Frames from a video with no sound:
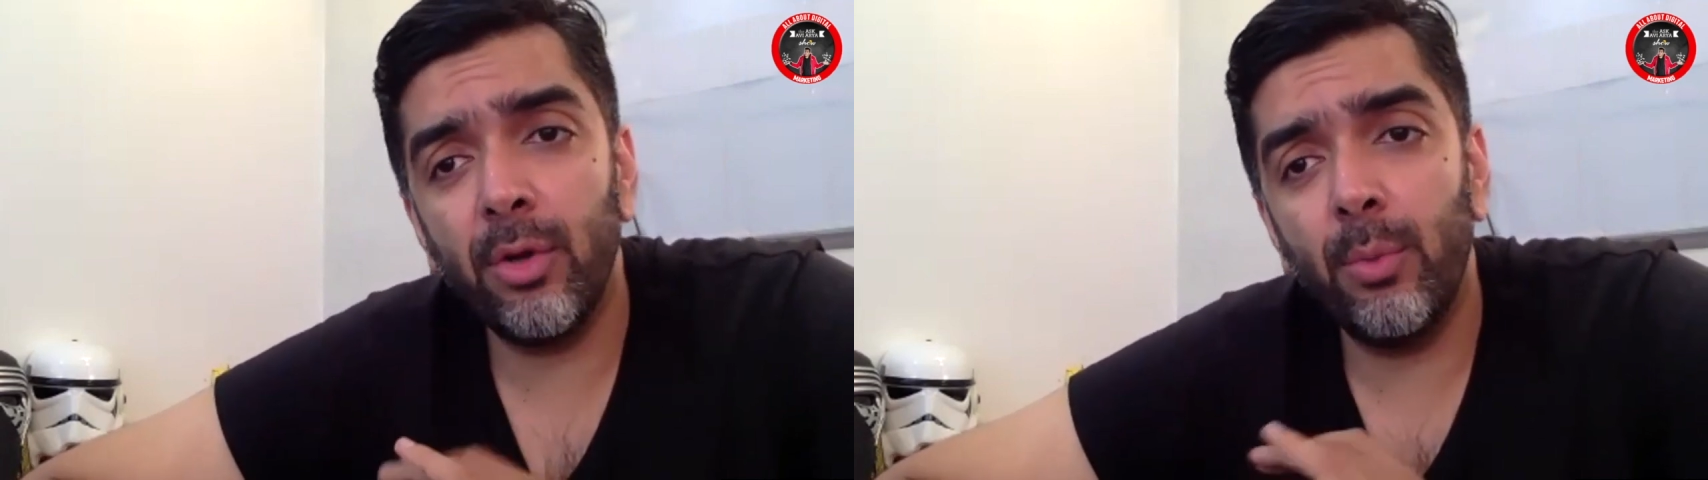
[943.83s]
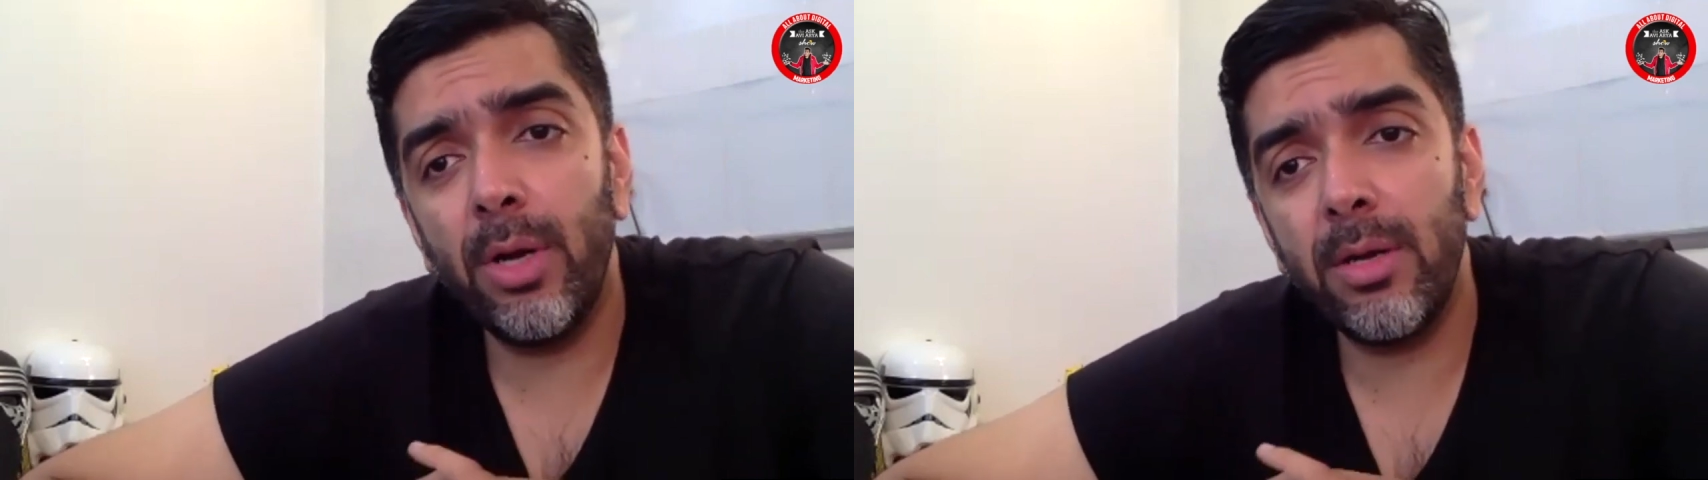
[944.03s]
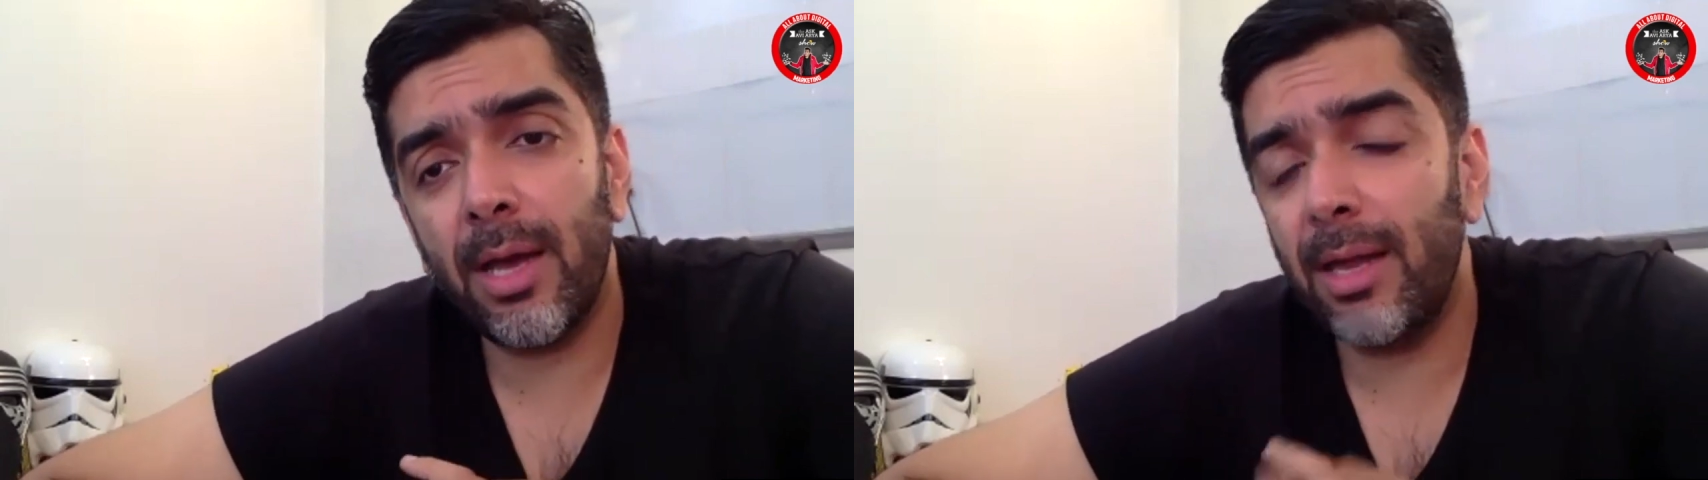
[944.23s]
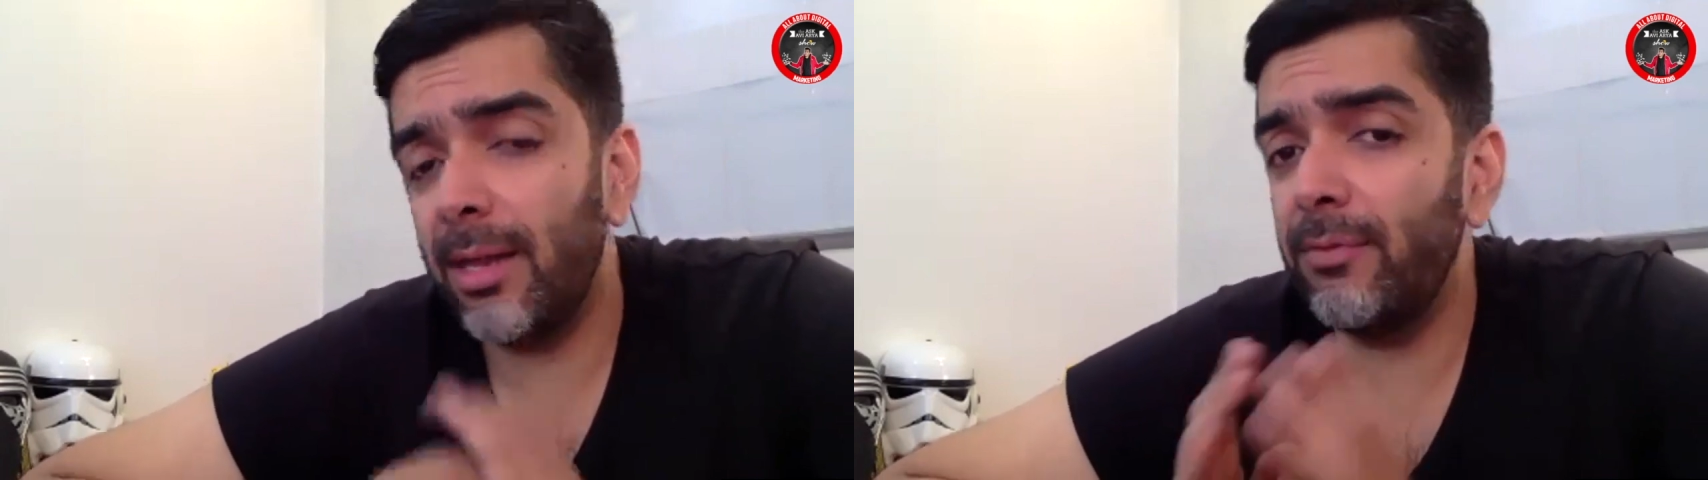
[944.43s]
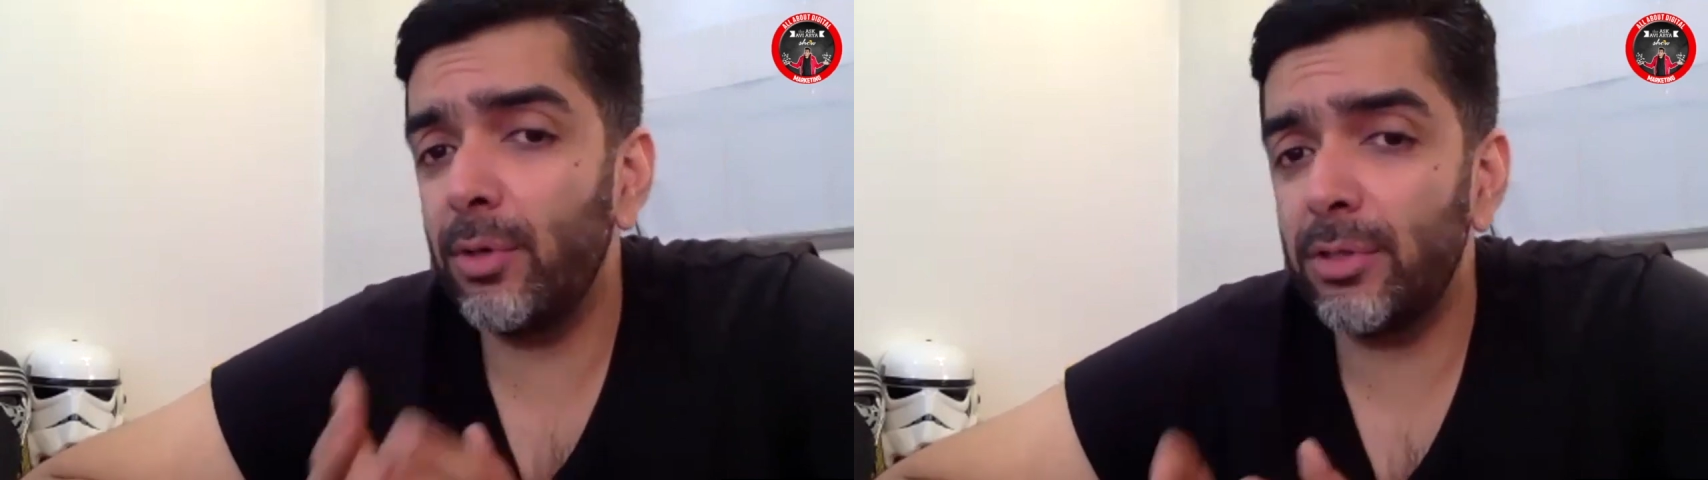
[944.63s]
you know what, I
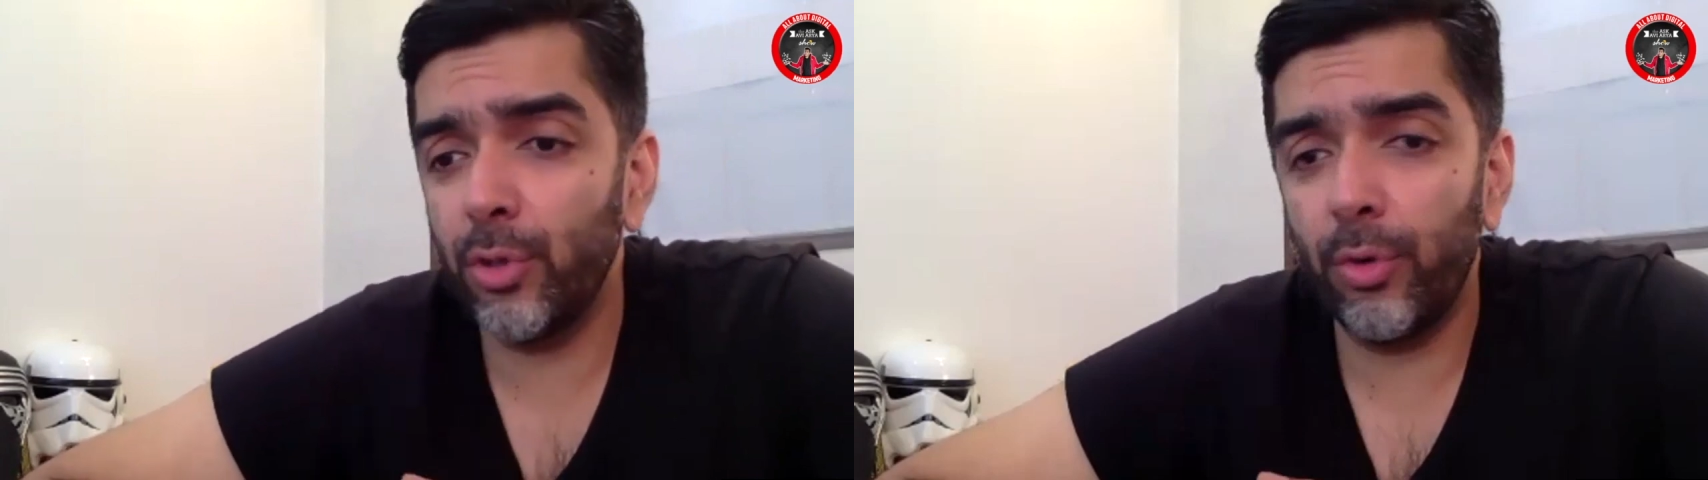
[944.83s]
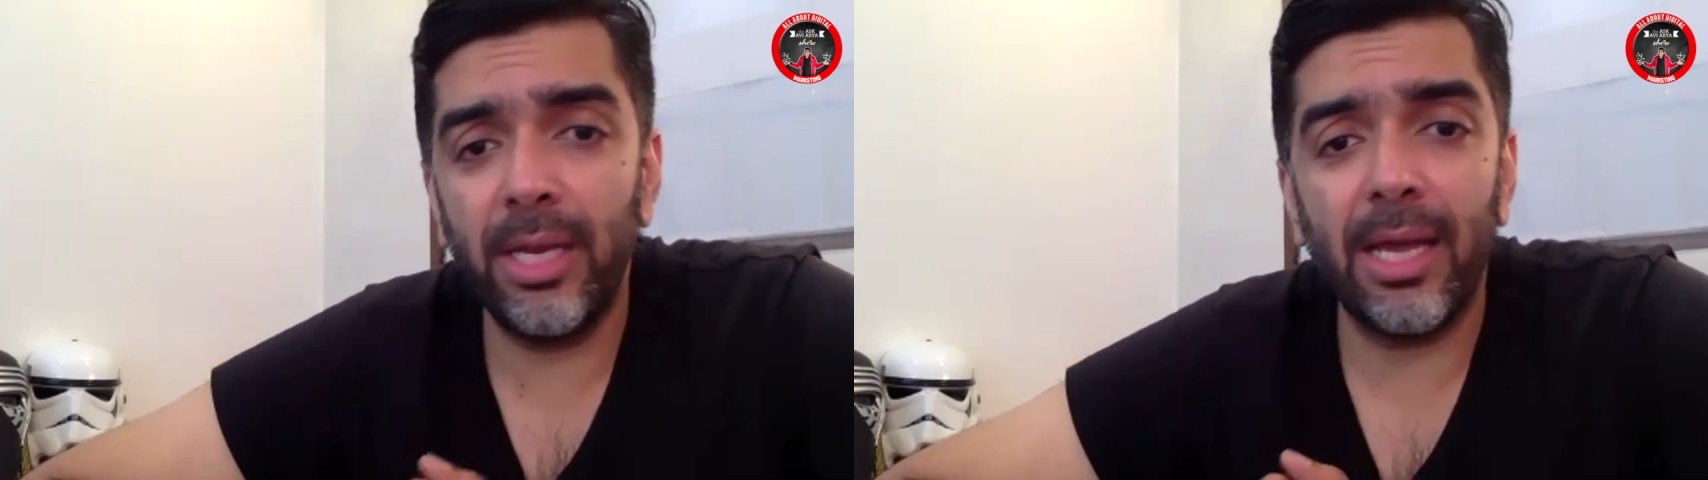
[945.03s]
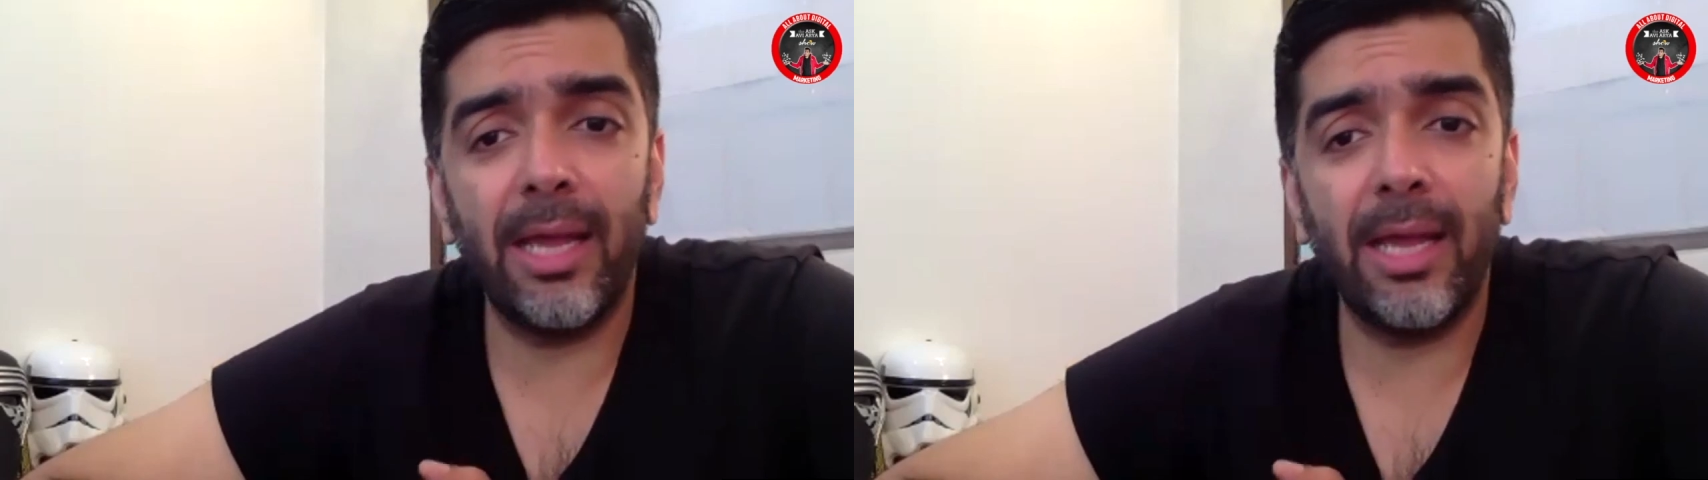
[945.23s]
love your story.